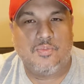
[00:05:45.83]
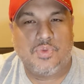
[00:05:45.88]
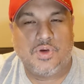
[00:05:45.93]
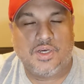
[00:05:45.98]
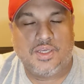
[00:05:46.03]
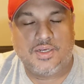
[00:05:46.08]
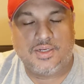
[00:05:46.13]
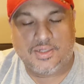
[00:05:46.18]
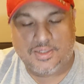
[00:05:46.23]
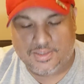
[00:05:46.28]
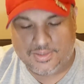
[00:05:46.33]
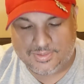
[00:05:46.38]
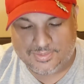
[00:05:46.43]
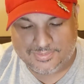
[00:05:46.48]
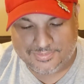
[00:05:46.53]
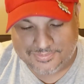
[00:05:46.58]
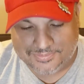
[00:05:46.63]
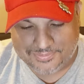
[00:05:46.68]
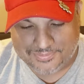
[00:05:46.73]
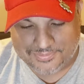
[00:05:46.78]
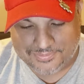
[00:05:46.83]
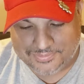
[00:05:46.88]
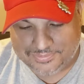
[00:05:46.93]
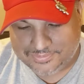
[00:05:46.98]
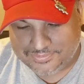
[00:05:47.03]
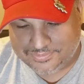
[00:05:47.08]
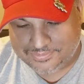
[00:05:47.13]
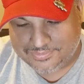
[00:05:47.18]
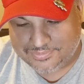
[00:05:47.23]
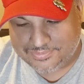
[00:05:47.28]
But
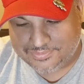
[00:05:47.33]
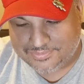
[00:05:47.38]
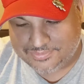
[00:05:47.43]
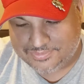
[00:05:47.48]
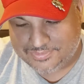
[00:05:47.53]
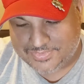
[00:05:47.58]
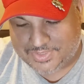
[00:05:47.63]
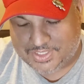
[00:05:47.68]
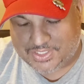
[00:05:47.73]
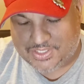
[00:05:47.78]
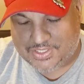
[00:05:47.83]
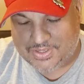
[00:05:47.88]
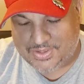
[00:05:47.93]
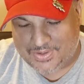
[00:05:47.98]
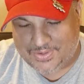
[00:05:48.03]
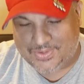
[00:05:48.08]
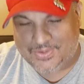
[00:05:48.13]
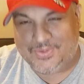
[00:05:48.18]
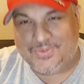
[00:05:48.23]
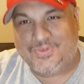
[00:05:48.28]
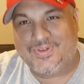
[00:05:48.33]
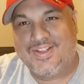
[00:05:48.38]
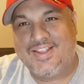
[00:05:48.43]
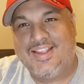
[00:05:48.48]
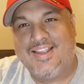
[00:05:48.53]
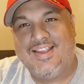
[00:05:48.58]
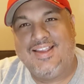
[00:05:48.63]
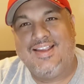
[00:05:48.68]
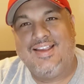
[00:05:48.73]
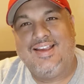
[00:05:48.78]
so
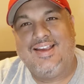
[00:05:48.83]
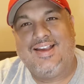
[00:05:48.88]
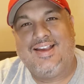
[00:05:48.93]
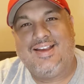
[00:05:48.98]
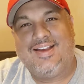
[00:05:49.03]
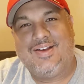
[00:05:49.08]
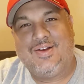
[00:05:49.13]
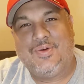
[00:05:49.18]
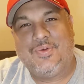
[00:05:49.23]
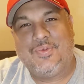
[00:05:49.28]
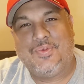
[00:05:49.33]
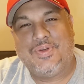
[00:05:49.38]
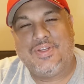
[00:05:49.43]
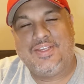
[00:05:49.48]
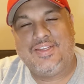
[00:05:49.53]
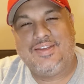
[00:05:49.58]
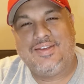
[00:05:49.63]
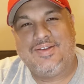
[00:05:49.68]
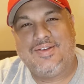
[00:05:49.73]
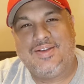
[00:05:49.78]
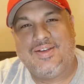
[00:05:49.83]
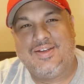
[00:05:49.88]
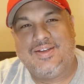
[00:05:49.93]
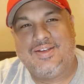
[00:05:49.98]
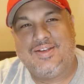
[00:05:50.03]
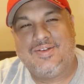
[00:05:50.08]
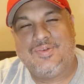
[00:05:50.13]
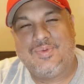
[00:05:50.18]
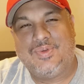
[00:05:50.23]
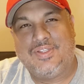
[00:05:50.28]
we
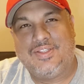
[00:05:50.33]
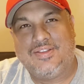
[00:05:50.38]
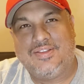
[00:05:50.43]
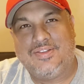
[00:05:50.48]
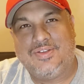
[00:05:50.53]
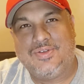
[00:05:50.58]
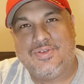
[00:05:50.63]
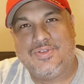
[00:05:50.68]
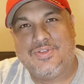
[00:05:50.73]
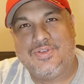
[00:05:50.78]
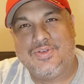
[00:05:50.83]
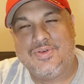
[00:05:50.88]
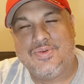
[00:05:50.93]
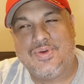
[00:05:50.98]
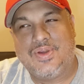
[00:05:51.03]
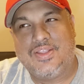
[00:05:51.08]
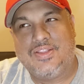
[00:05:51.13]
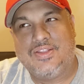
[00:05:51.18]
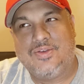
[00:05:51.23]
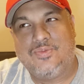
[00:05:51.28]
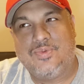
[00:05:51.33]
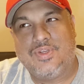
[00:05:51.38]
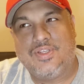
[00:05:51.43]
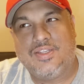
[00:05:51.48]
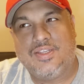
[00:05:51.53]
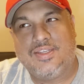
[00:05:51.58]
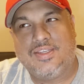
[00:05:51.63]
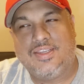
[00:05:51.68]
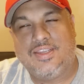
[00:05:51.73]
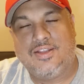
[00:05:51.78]
did those two, and then we
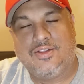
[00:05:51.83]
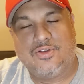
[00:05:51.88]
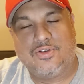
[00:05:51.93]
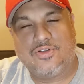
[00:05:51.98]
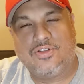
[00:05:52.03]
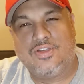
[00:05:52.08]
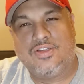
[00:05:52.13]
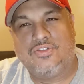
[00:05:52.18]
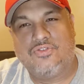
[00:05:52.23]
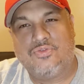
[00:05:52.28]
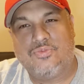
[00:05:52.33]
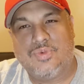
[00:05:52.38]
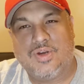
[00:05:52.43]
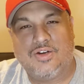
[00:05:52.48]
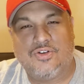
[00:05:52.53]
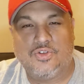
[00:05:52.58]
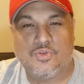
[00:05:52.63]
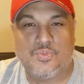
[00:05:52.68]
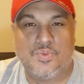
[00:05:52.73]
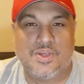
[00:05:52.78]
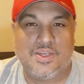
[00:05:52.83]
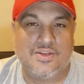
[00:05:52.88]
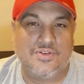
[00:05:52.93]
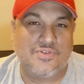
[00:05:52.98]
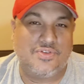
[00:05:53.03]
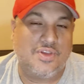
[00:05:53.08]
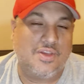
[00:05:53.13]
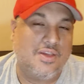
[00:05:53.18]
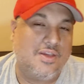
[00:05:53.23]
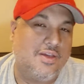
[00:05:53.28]
did Killer Clowns from Outer
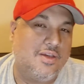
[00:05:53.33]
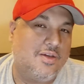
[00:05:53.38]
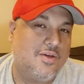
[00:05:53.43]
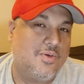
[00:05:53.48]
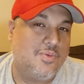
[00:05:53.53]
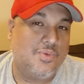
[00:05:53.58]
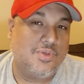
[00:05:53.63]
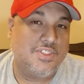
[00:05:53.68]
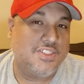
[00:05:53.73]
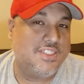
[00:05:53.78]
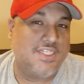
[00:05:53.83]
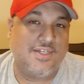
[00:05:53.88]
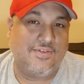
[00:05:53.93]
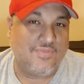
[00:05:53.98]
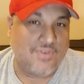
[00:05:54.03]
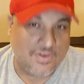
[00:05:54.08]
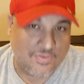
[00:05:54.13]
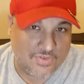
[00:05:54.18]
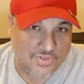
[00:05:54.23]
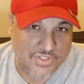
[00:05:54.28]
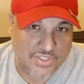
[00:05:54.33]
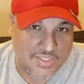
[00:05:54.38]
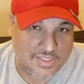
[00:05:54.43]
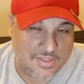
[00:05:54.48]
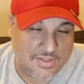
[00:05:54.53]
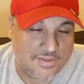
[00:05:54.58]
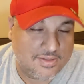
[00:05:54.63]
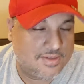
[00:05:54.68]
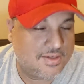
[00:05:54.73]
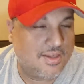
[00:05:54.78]
Space, which I've never
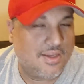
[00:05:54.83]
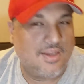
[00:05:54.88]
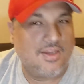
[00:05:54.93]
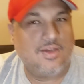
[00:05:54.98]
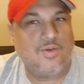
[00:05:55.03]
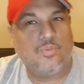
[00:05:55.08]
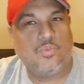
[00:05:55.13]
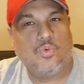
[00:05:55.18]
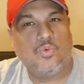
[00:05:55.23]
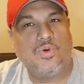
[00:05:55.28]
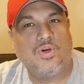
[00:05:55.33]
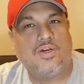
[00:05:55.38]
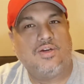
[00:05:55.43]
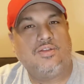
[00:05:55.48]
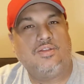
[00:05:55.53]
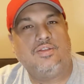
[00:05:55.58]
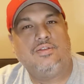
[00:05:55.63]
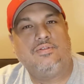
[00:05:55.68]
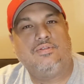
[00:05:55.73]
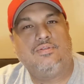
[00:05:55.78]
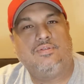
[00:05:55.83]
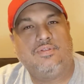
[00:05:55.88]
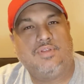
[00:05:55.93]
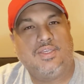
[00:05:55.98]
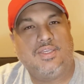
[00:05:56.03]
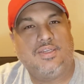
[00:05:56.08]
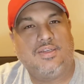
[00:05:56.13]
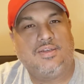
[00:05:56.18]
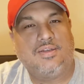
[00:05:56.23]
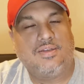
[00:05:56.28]
seen. I'm aware that
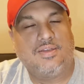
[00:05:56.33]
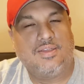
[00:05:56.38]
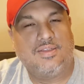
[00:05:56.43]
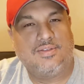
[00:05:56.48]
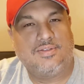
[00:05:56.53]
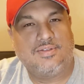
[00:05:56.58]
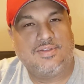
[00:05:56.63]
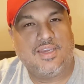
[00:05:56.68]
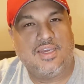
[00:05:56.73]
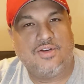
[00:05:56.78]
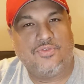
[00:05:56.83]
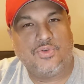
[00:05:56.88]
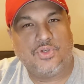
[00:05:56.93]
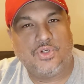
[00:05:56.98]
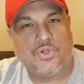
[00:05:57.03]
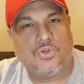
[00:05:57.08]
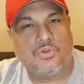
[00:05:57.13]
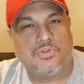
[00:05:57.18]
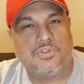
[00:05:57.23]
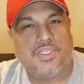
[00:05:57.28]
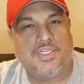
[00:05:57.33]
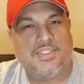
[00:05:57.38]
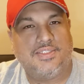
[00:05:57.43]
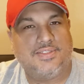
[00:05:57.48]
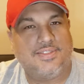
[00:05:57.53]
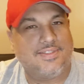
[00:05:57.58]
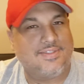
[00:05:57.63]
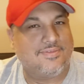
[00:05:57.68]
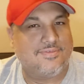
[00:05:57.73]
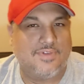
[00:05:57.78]
like it's kind of a cult
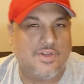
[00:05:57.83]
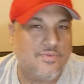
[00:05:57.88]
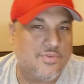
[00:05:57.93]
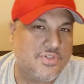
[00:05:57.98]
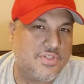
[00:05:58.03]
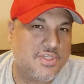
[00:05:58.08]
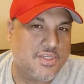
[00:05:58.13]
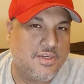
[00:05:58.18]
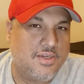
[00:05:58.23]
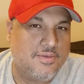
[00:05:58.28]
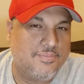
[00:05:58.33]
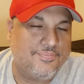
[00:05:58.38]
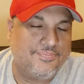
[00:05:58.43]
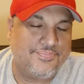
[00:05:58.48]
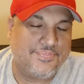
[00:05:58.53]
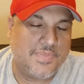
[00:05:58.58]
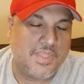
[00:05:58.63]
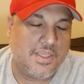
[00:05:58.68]
classic. Never seen it.